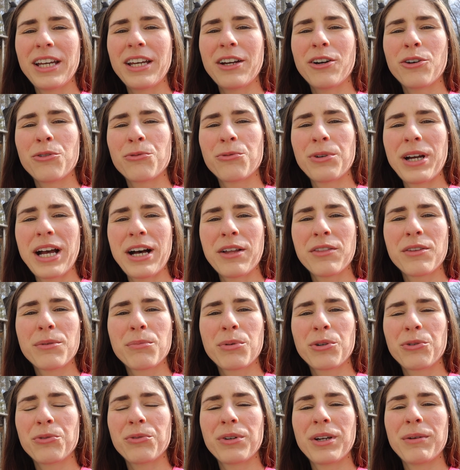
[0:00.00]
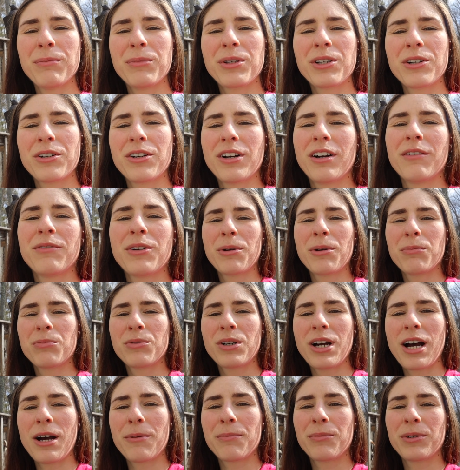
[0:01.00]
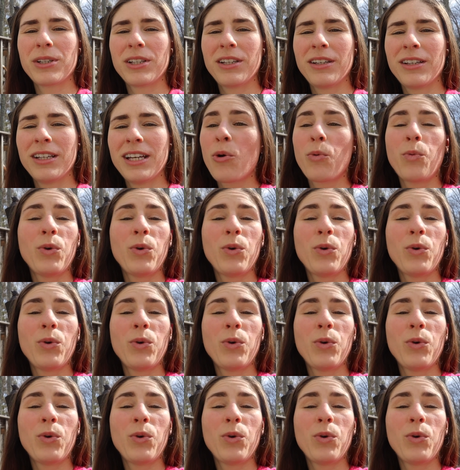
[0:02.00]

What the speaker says: around the perimeter of property,